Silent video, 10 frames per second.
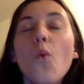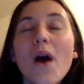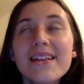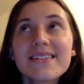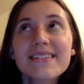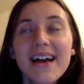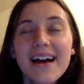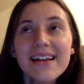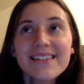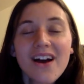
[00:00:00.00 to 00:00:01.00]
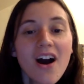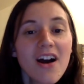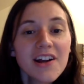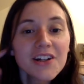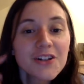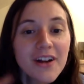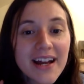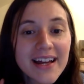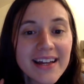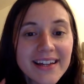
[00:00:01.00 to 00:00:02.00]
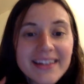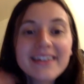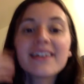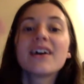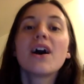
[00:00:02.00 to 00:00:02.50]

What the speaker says: When skies are gray,